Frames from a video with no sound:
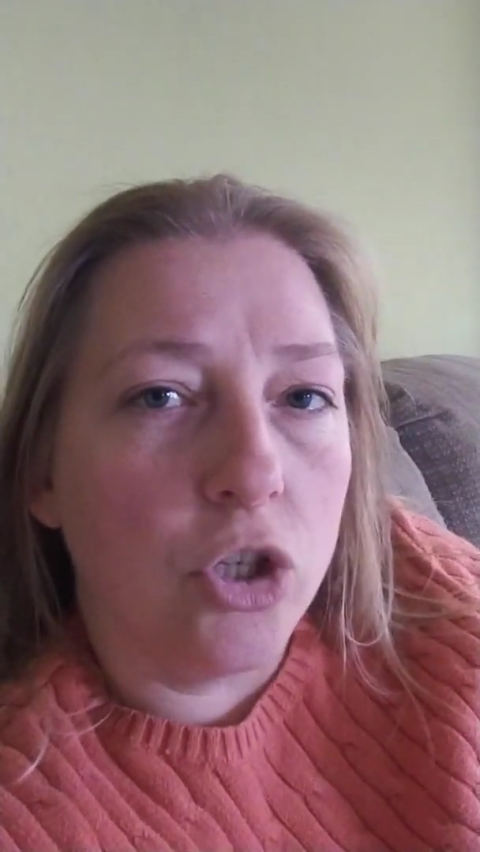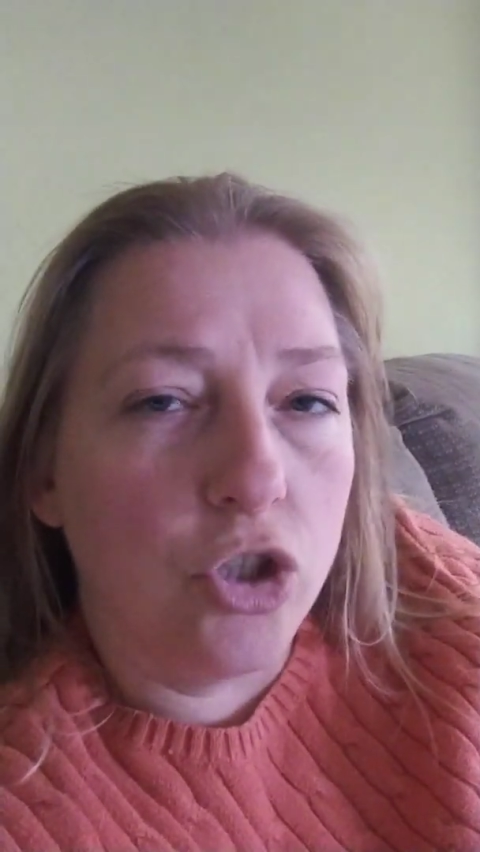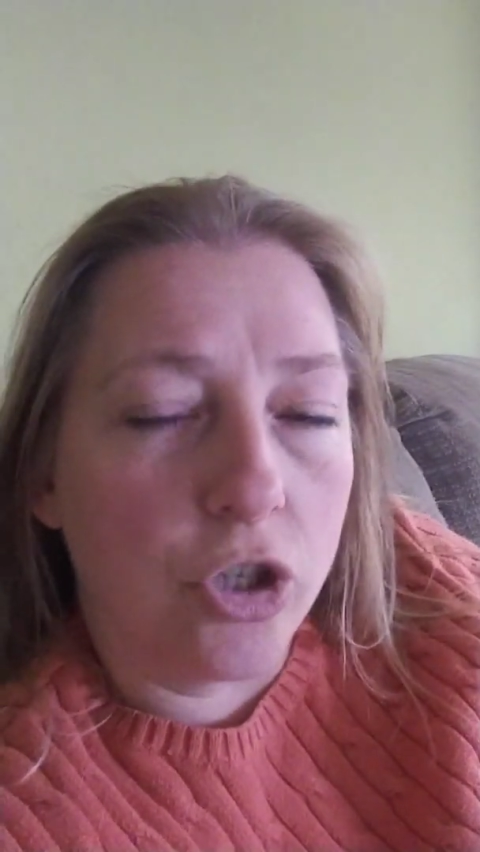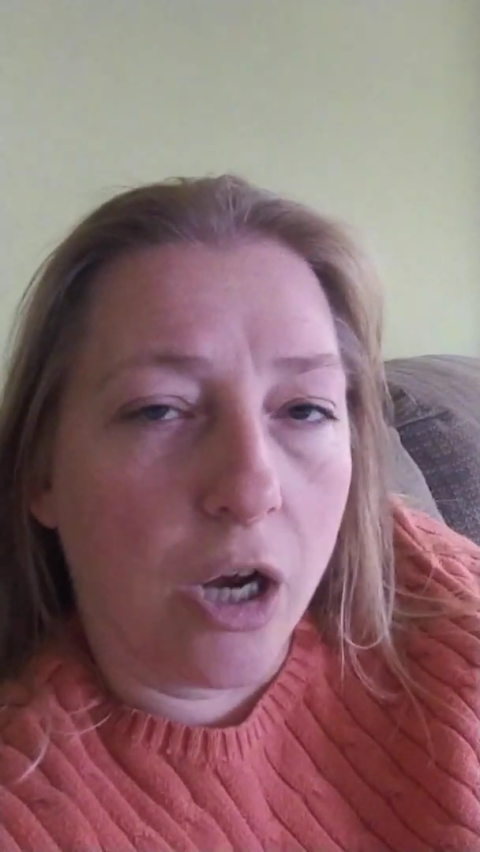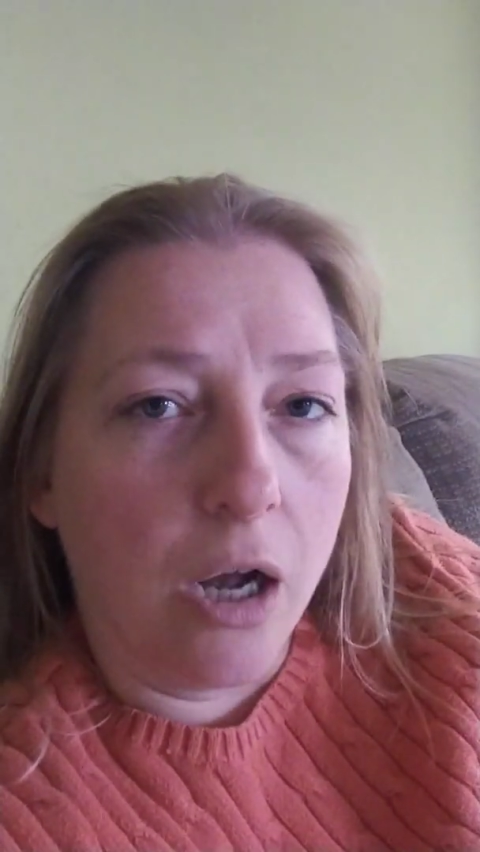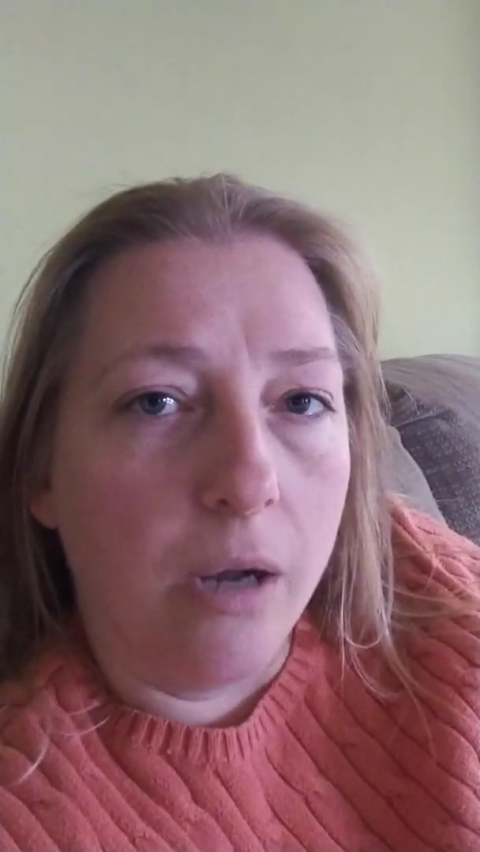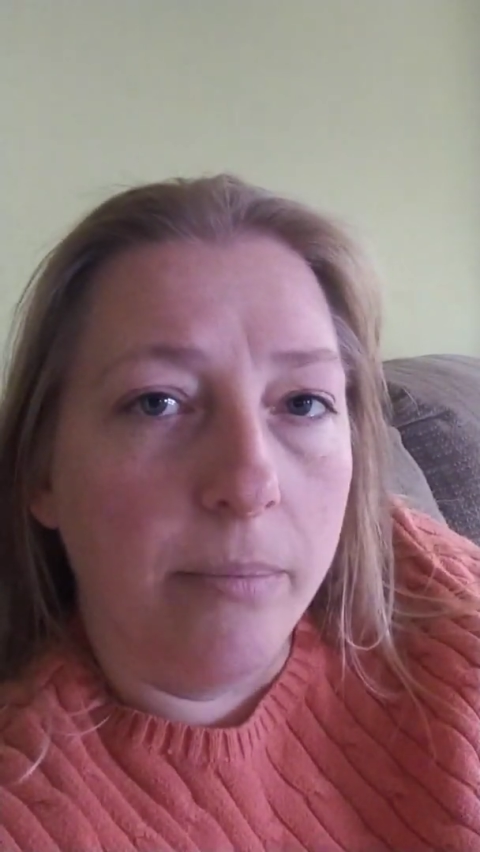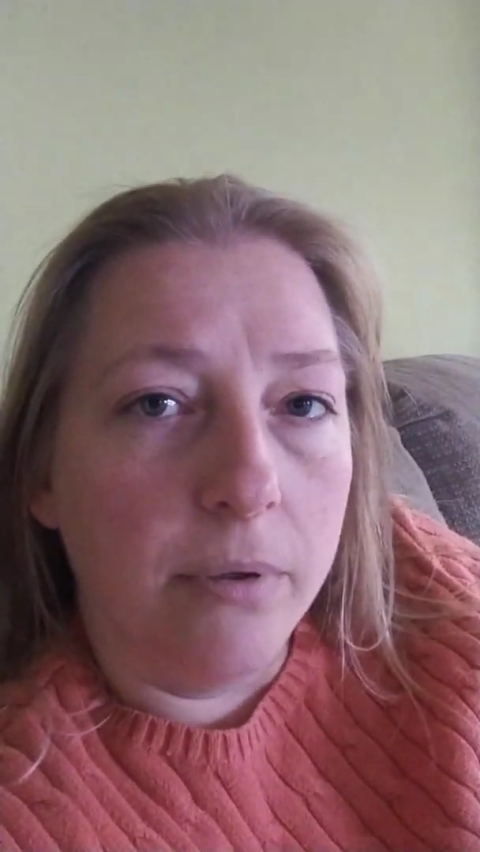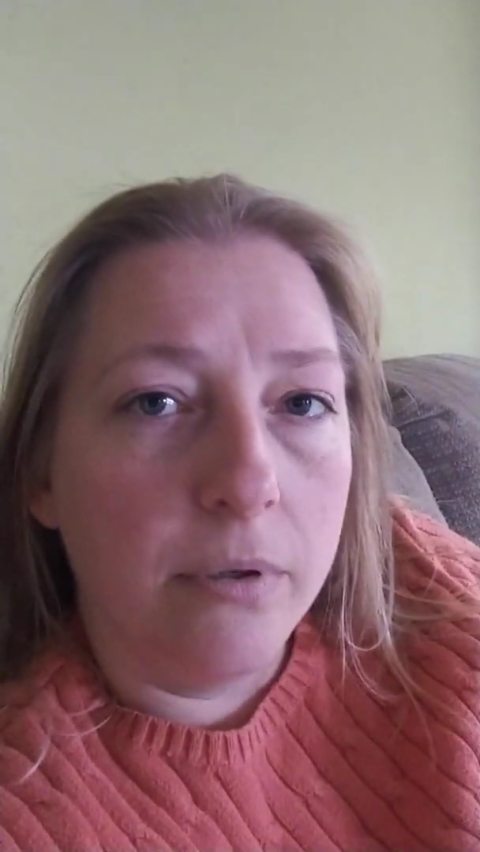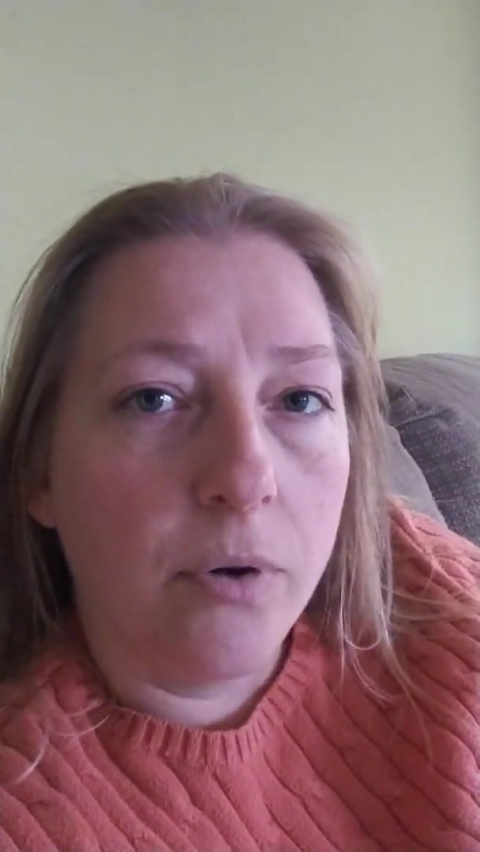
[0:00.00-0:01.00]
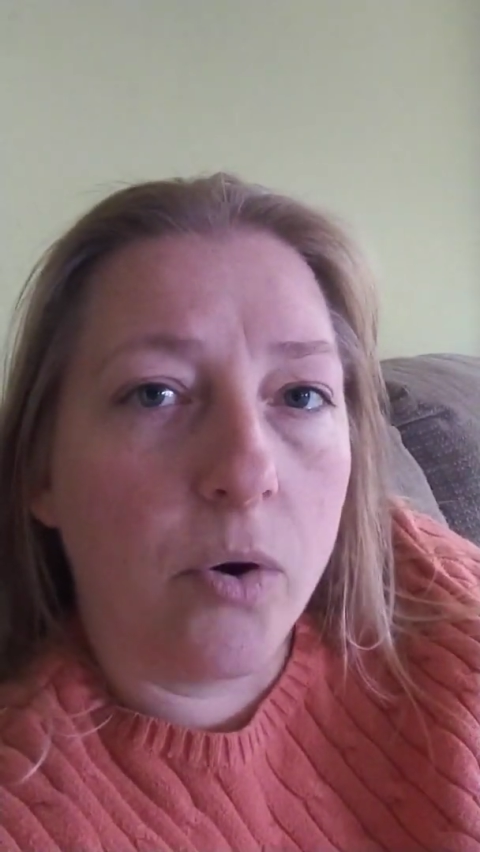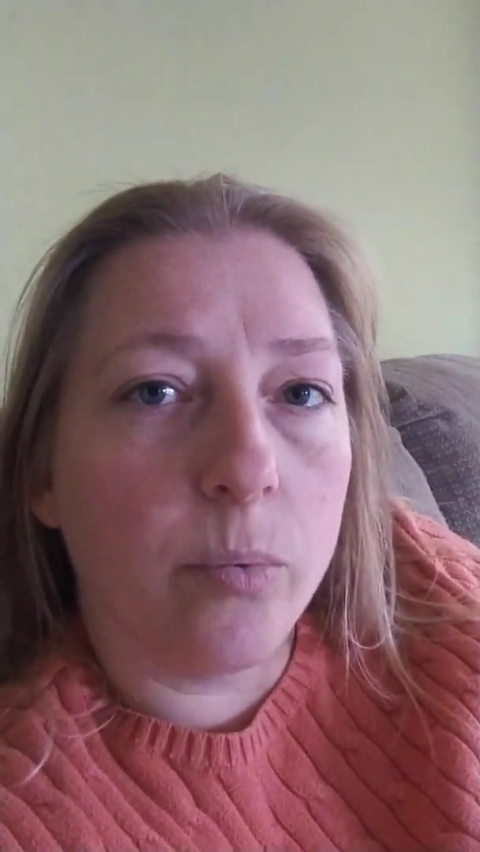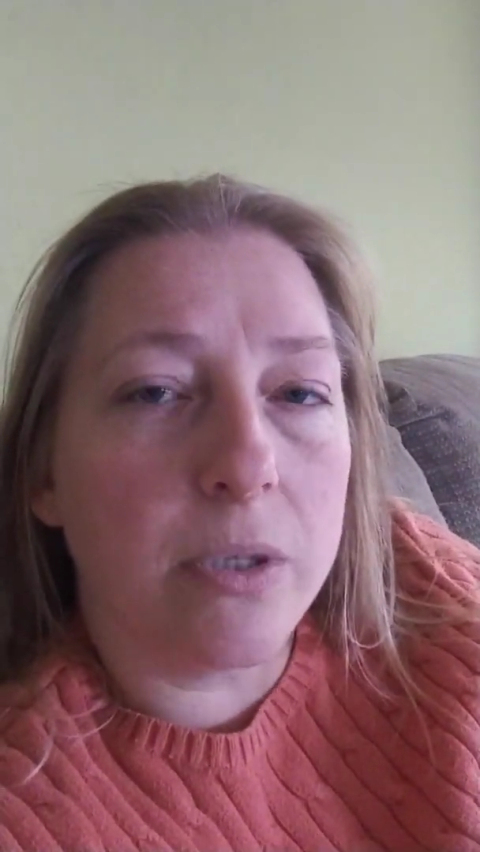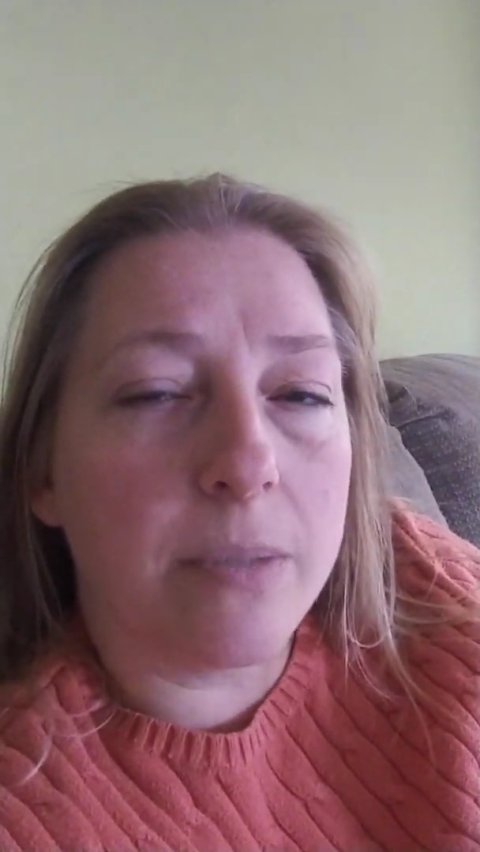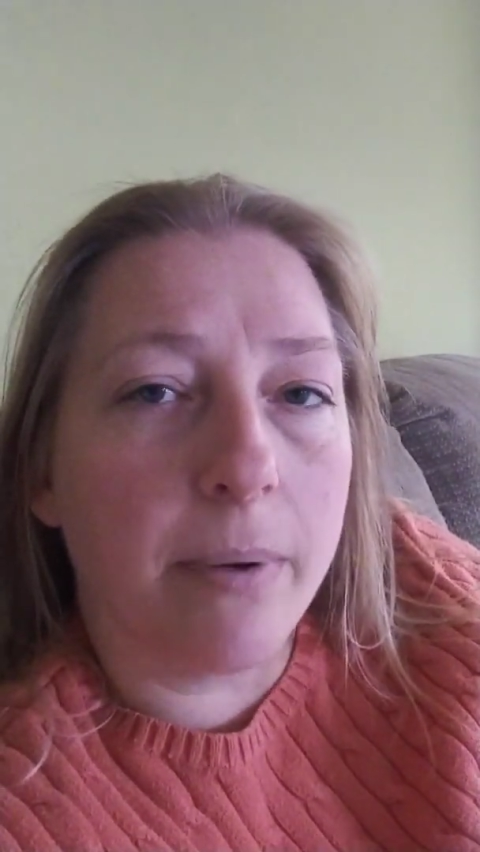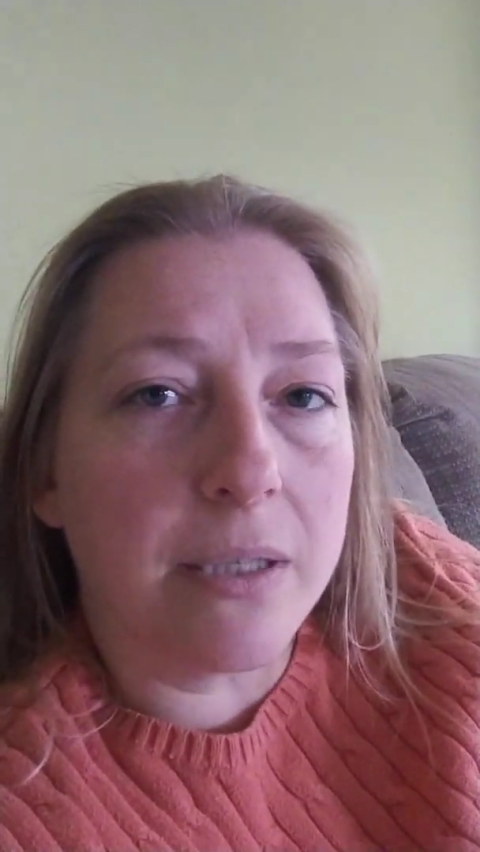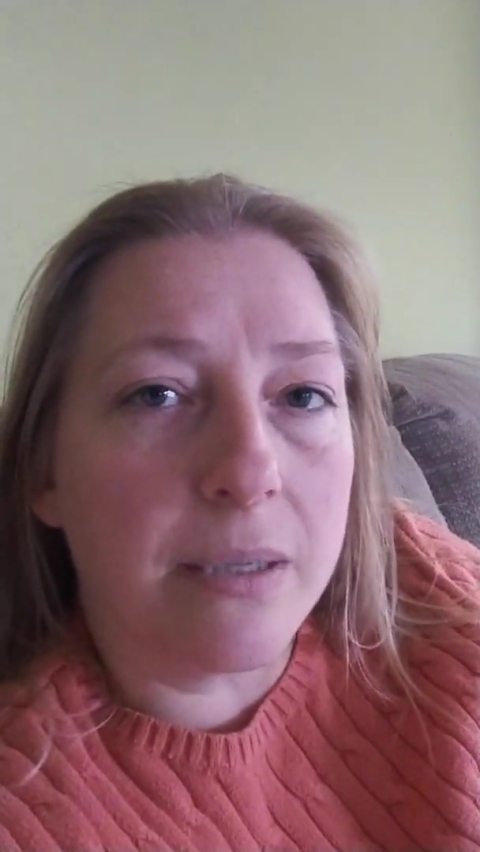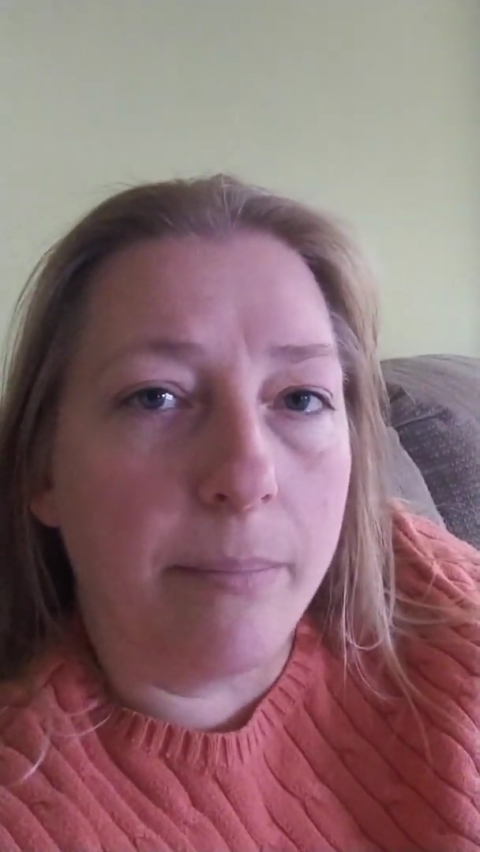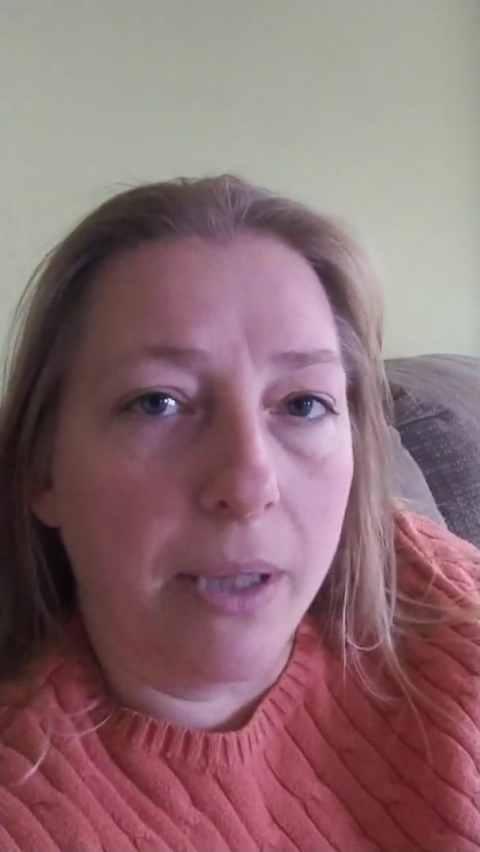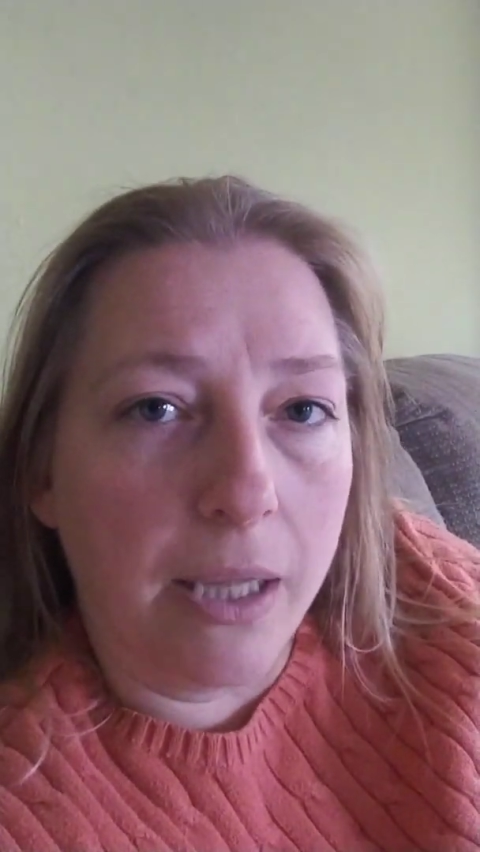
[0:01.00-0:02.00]
job or
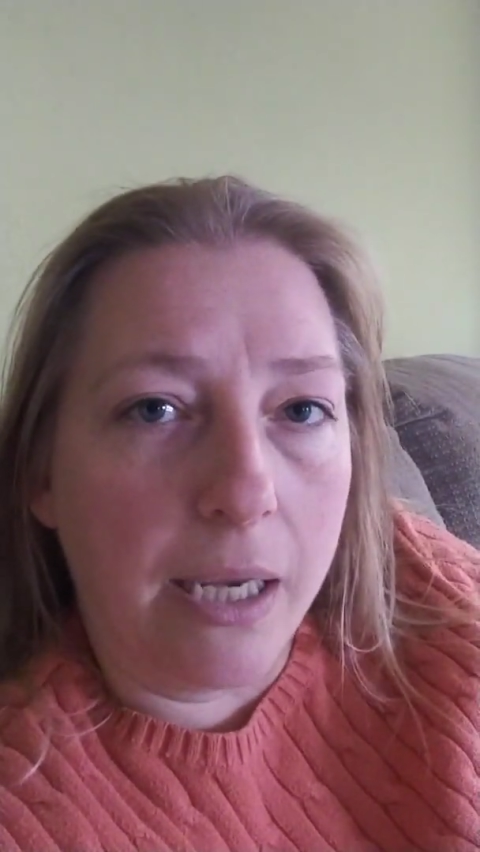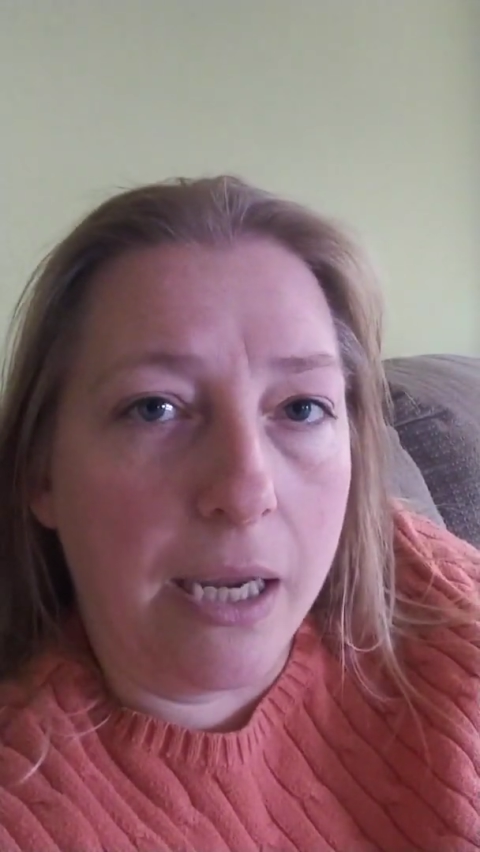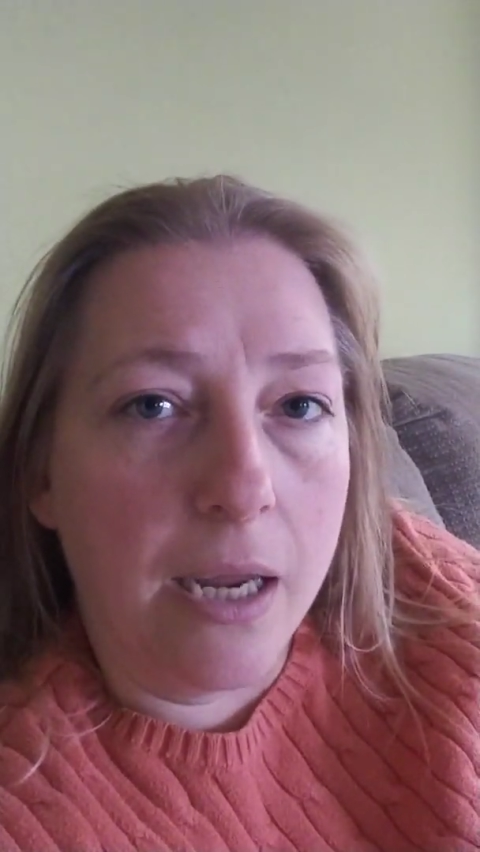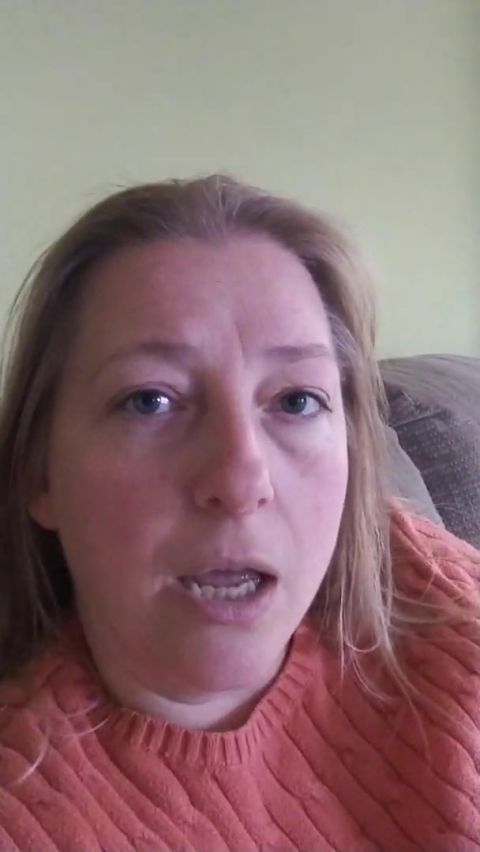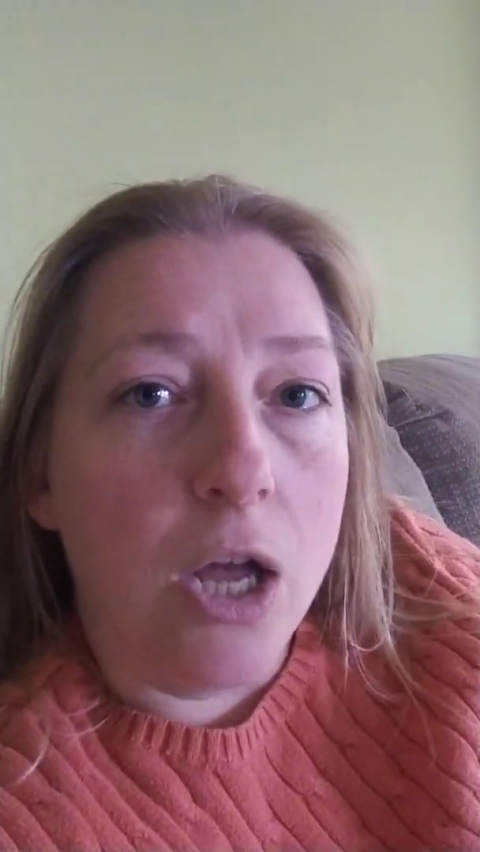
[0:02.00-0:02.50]
responsibility